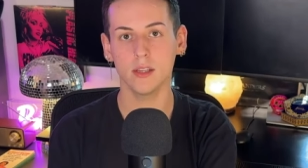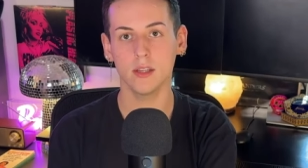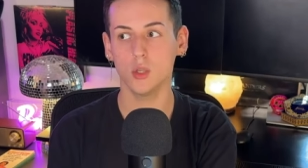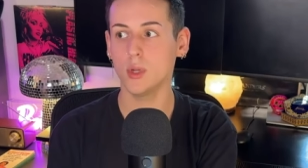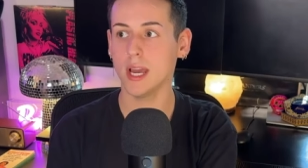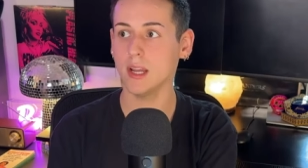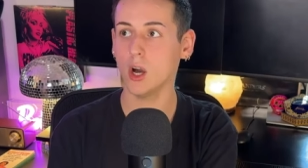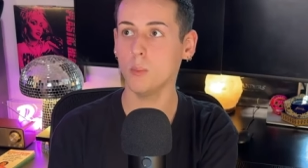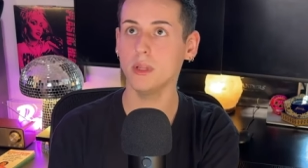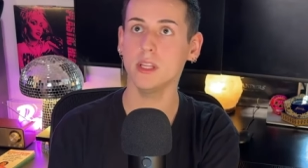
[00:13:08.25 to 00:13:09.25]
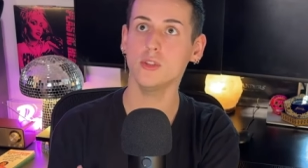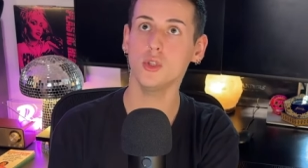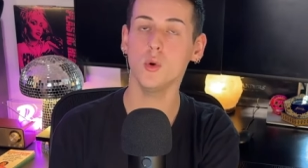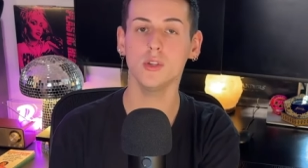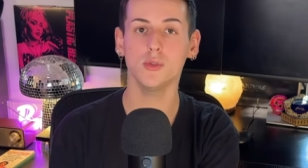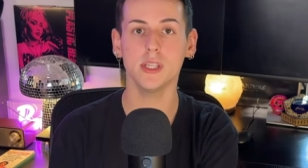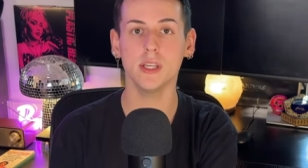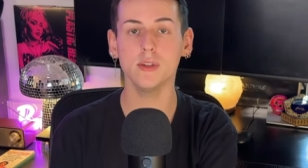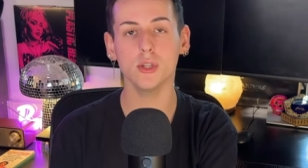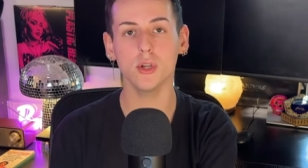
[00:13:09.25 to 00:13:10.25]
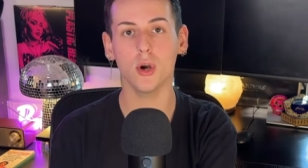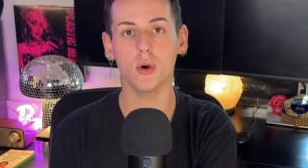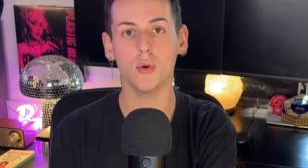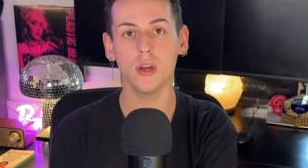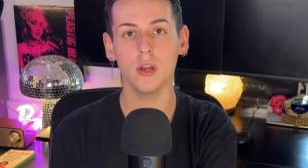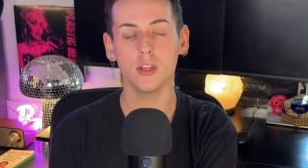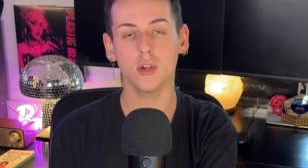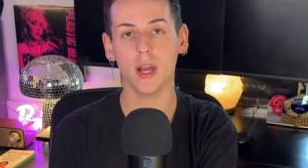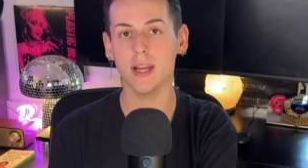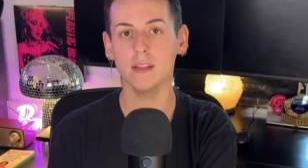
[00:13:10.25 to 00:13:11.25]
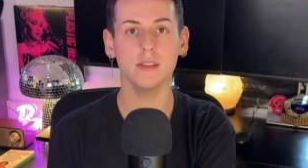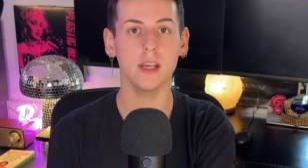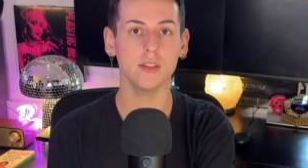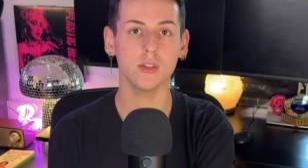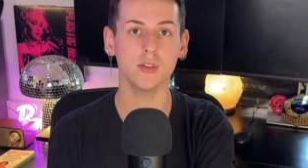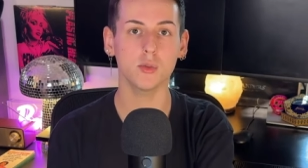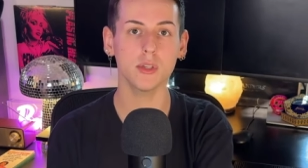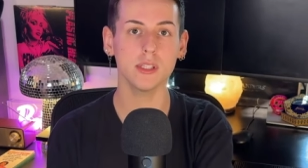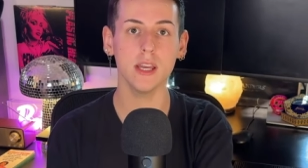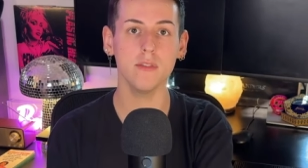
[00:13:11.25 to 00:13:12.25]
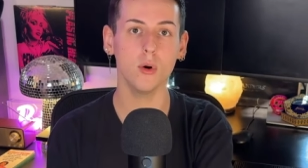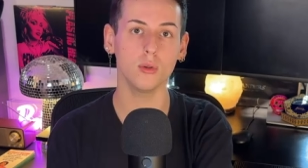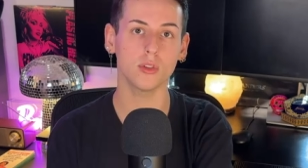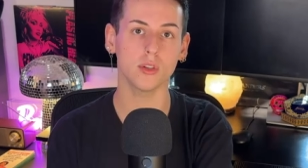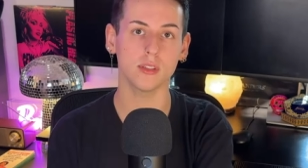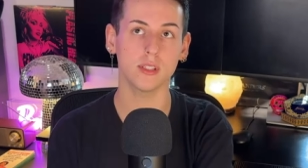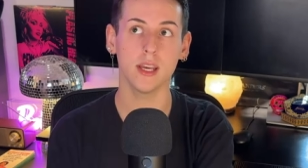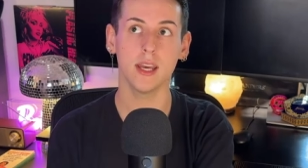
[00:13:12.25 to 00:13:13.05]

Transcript: You can't help it that 200 years ago, your ancestors were slaveholders,